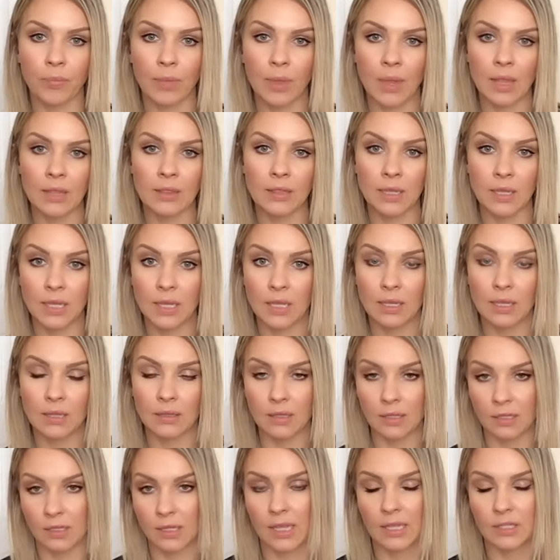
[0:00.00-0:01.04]

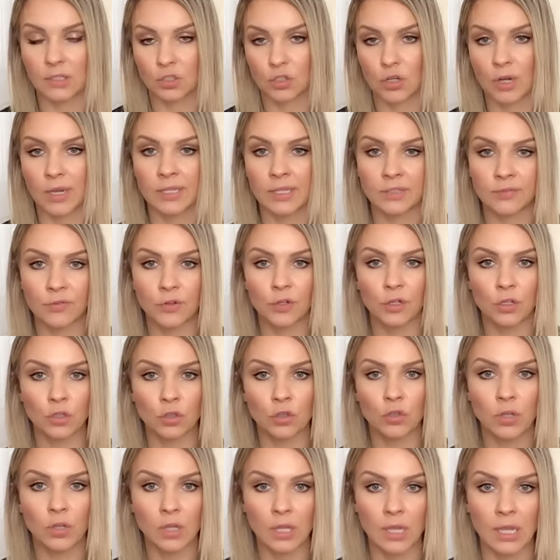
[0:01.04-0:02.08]
it gets transferred
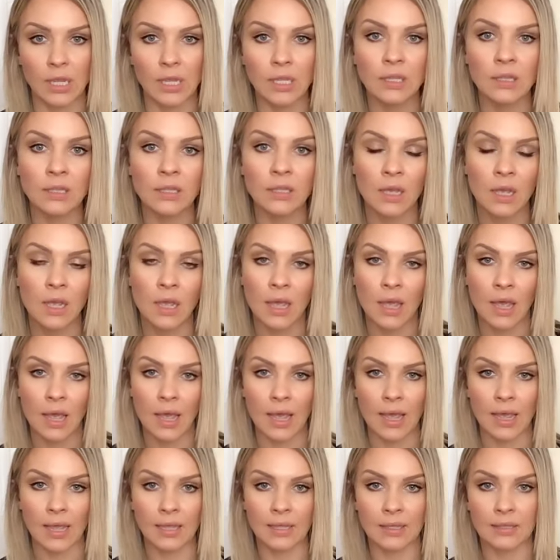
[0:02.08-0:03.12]
into heat,
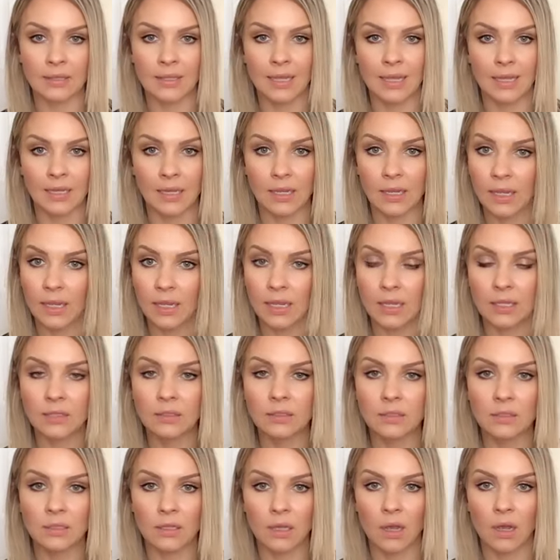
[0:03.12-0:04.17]
and that
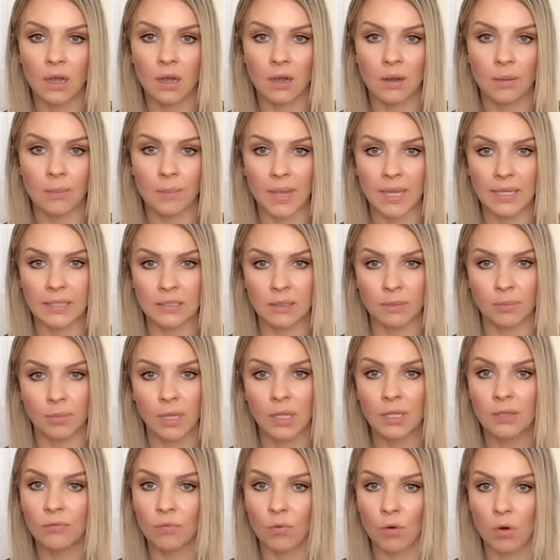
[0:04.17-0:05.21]
heat makes the
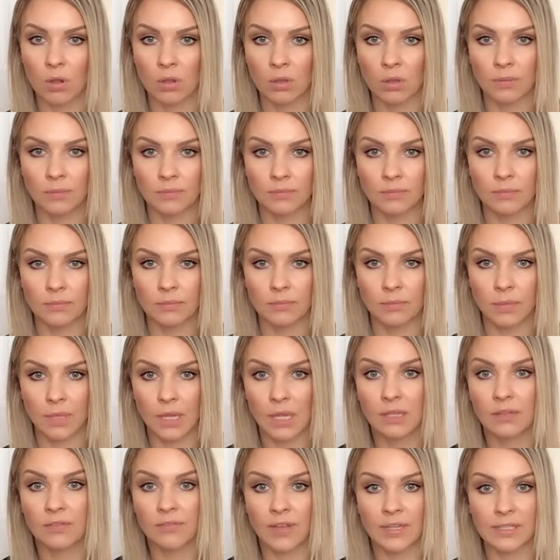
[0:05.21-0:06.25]

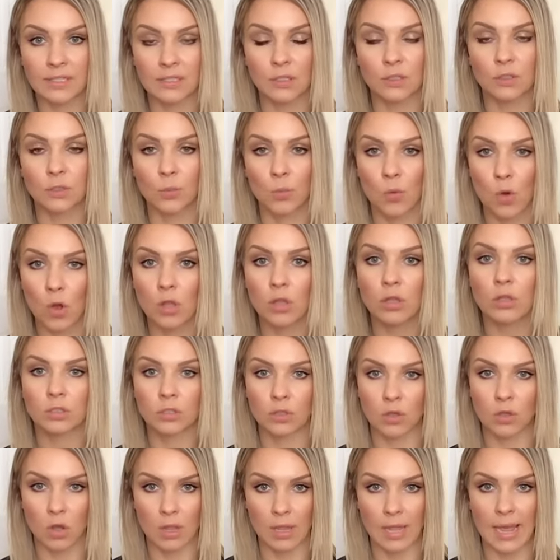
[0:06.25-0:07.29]
blood vessels walls
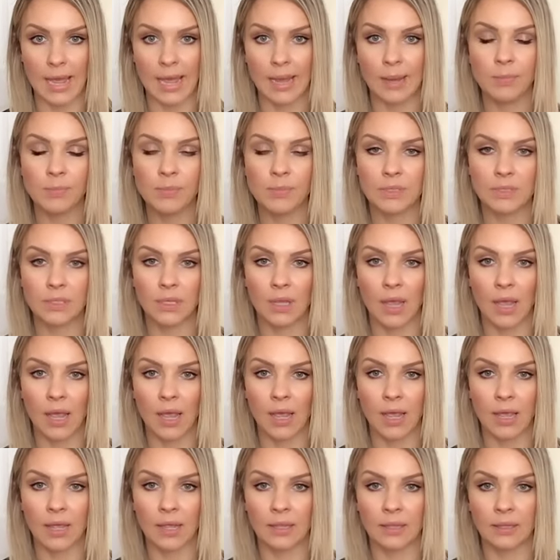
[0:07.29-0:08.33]
collapse,
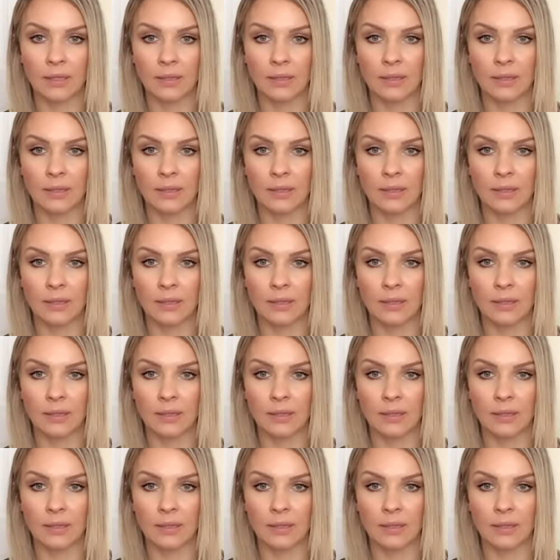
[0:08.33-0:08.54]
and